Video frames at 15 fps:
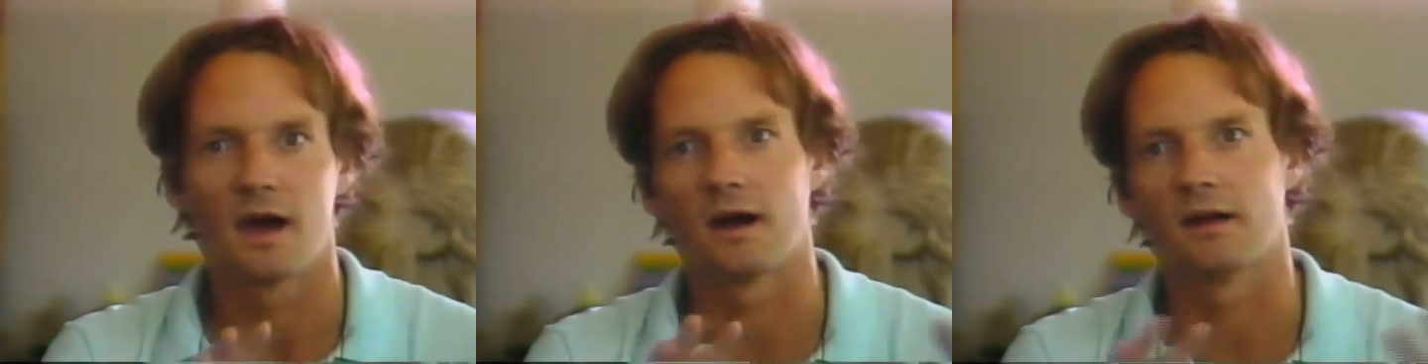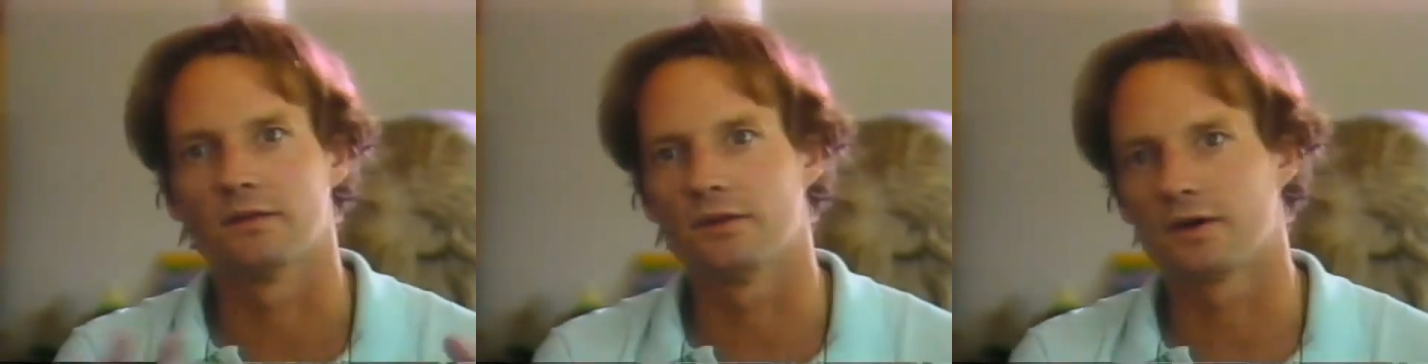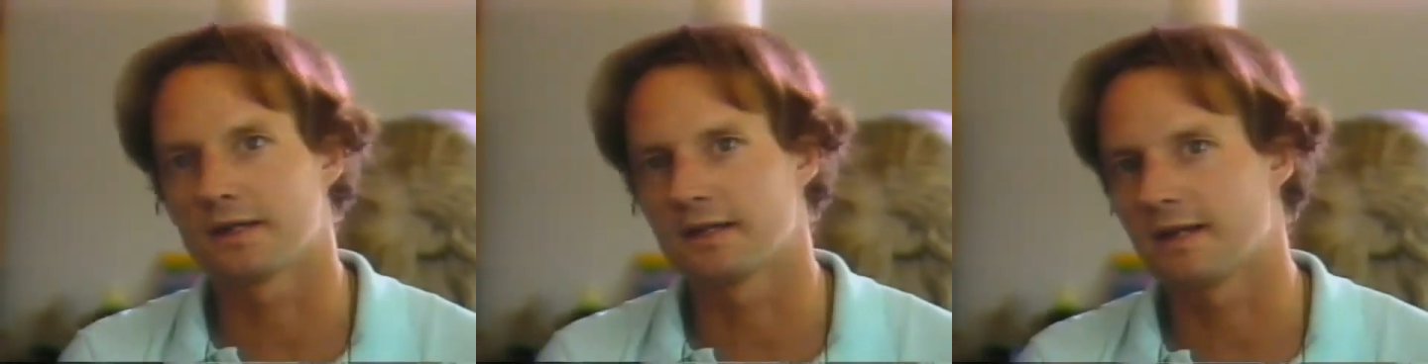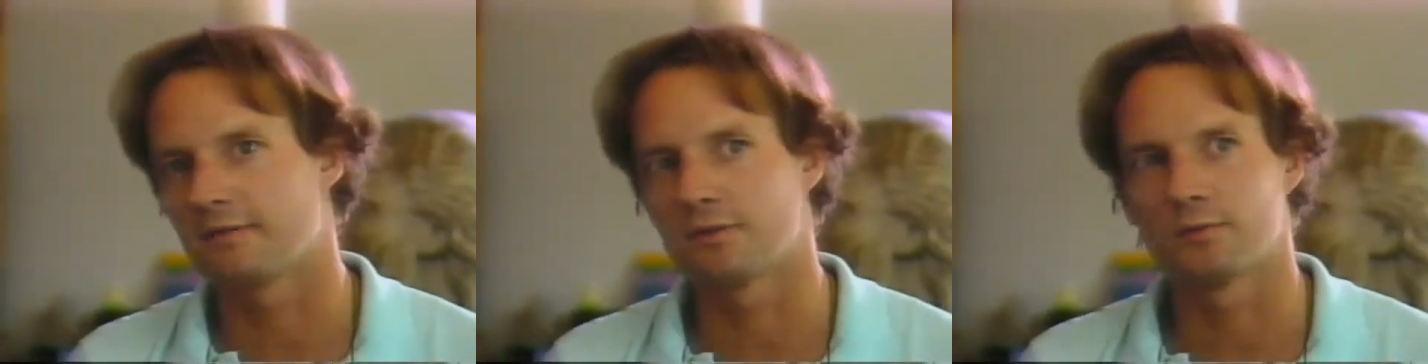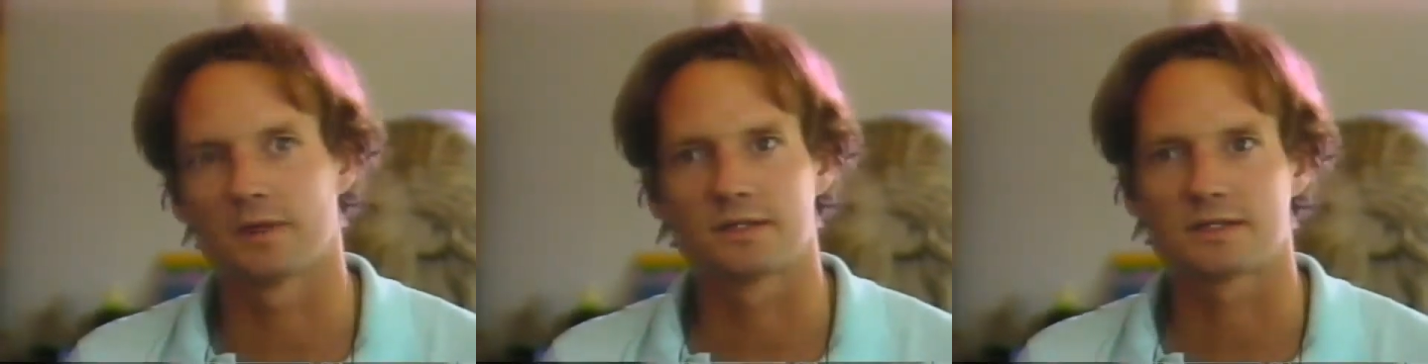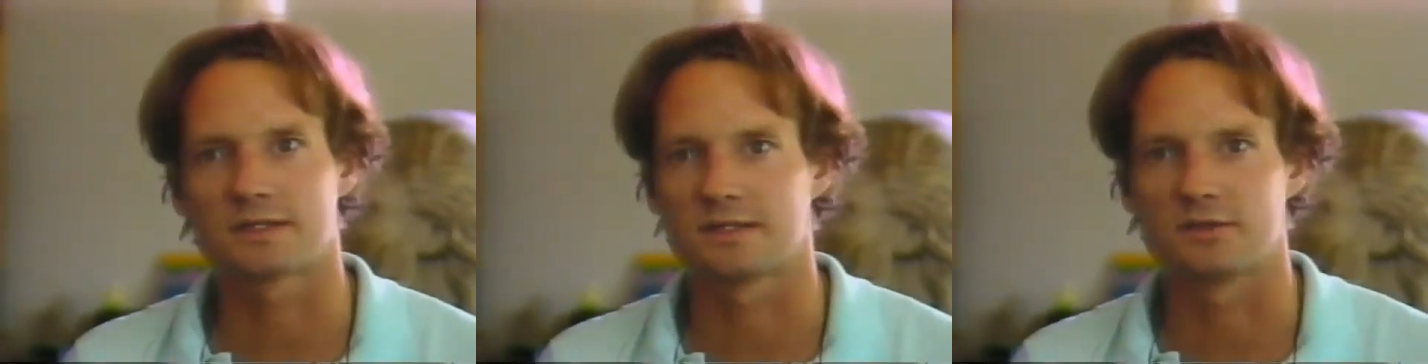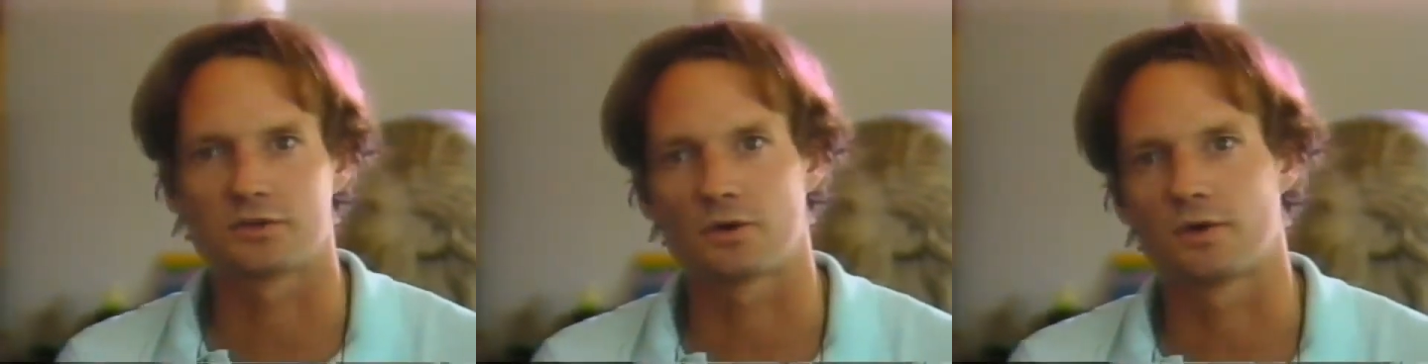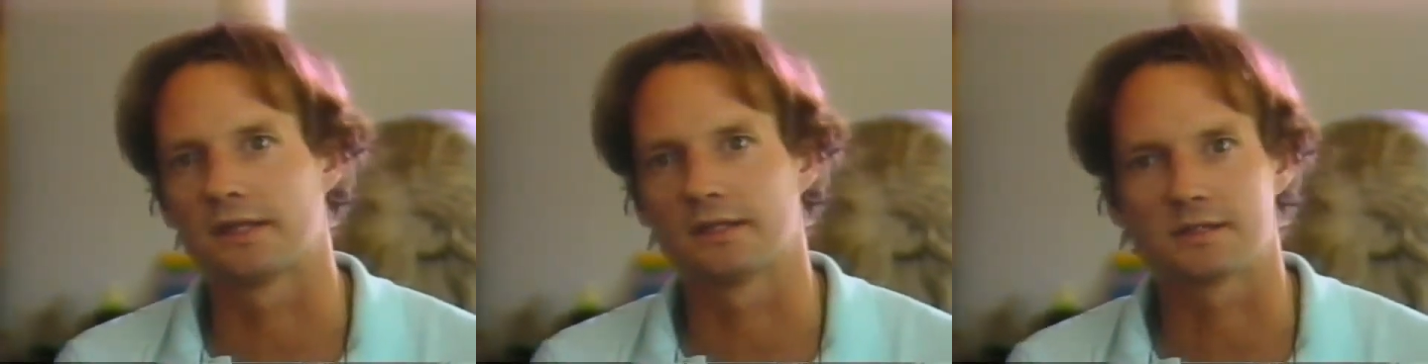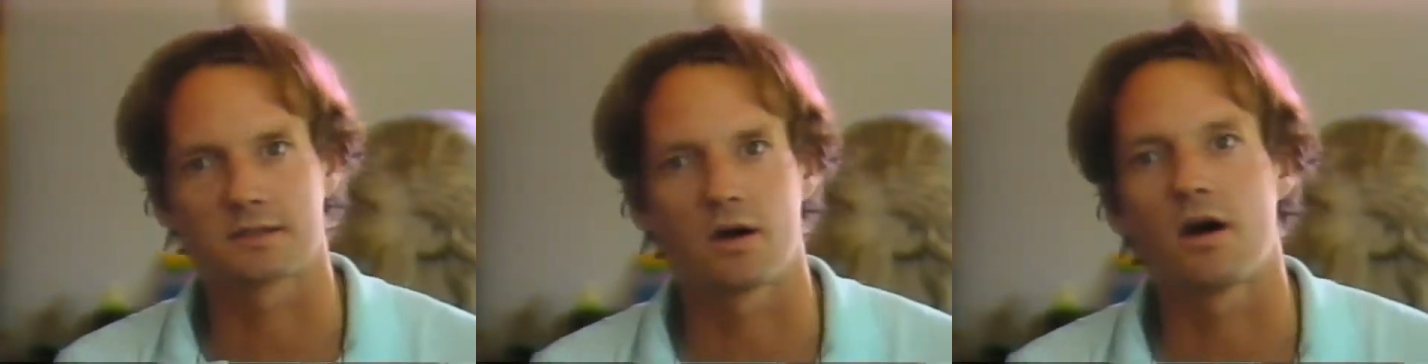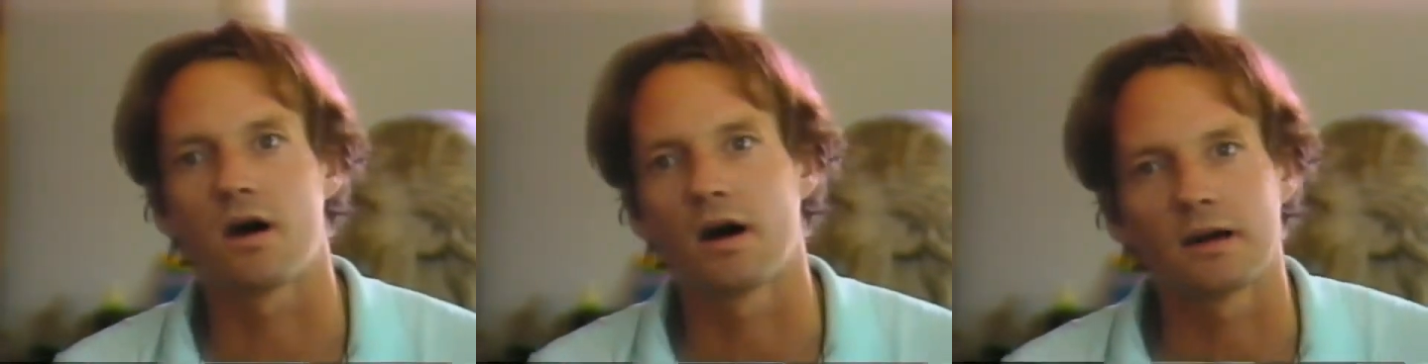a look at everyone just enjoying the
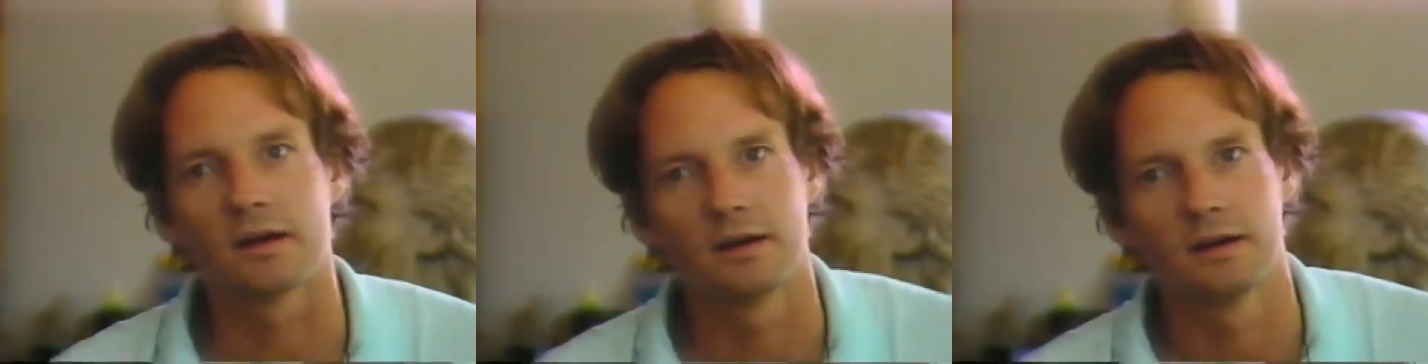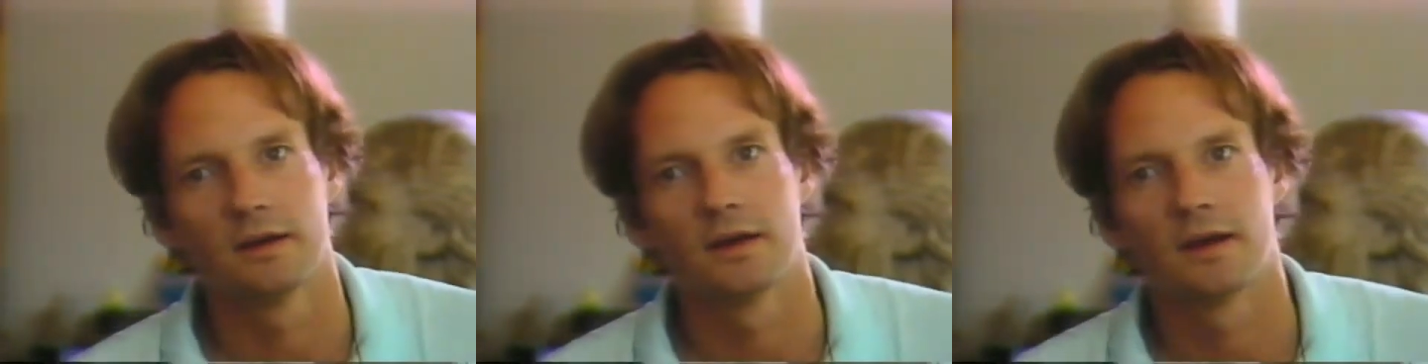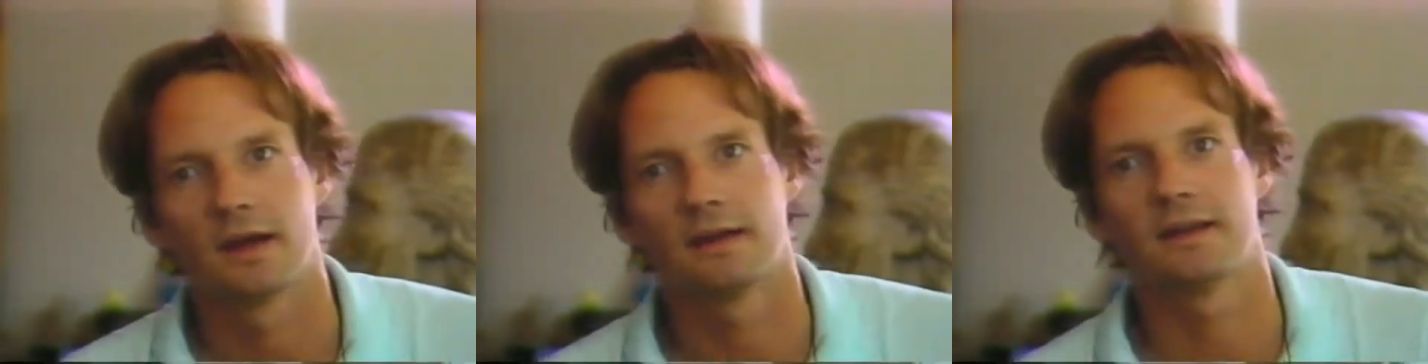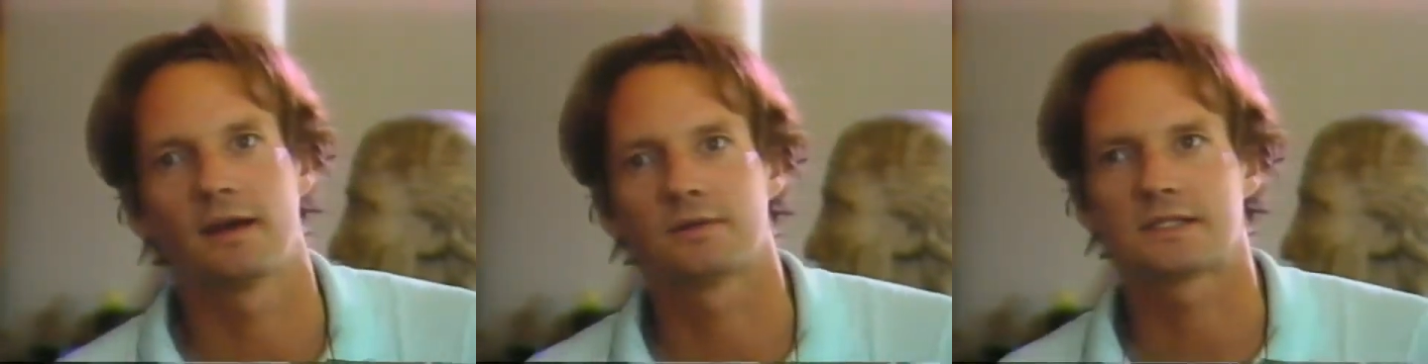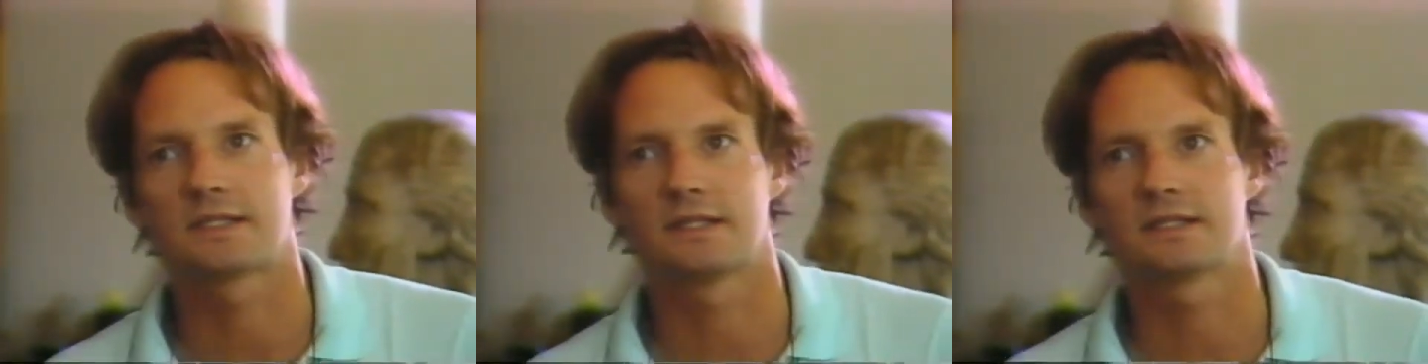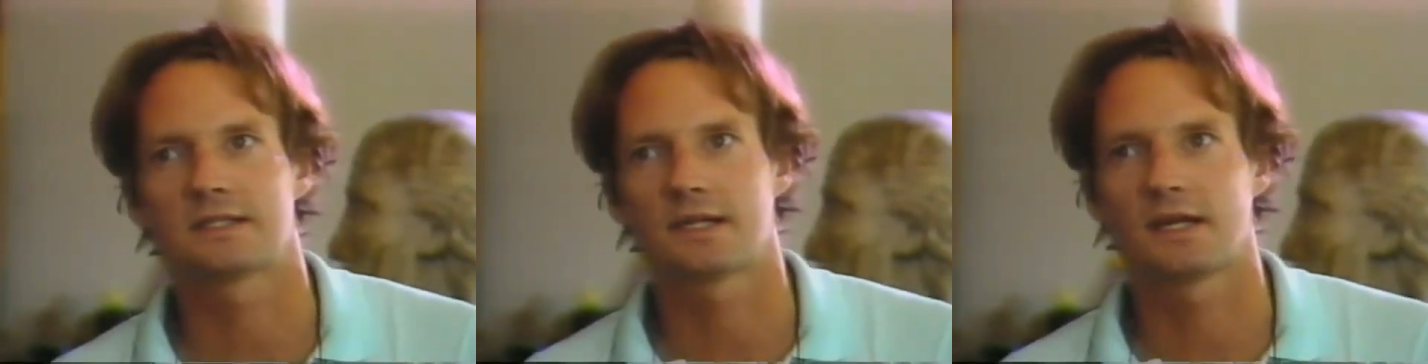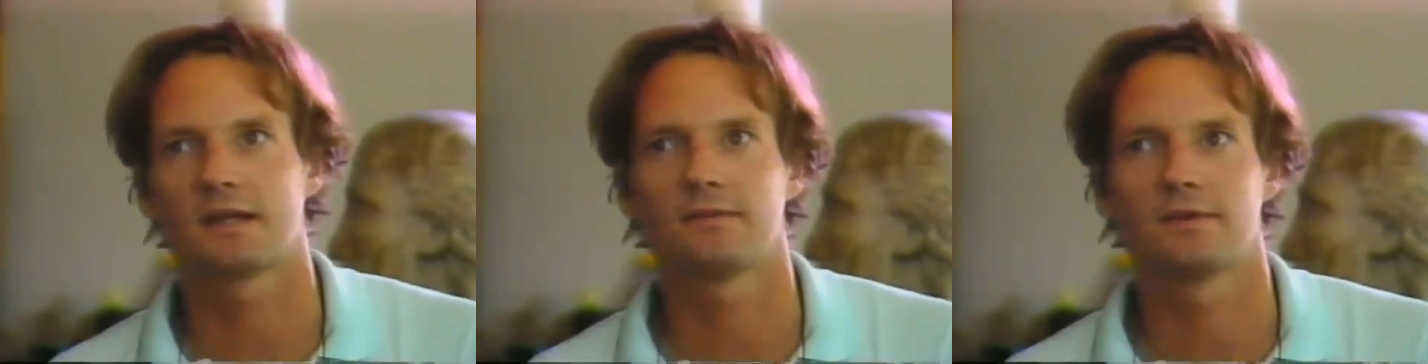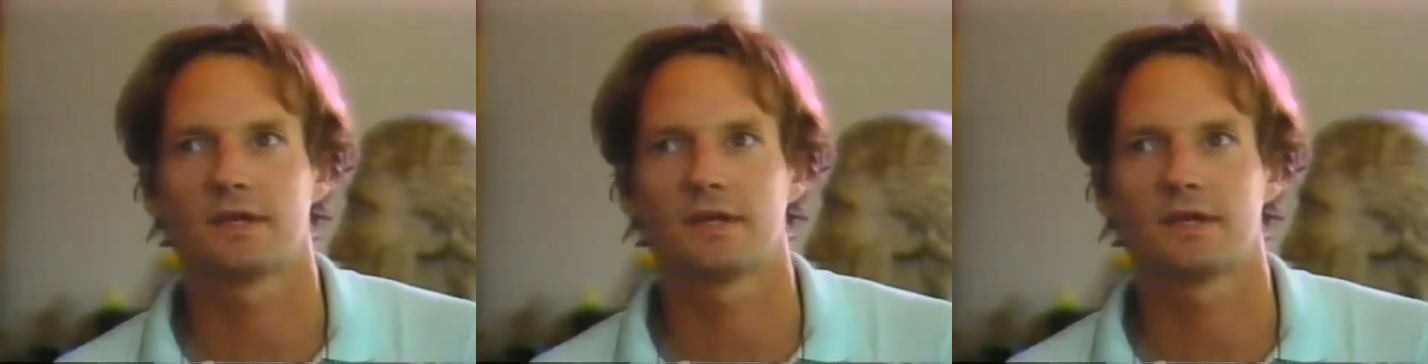song and that was the intent of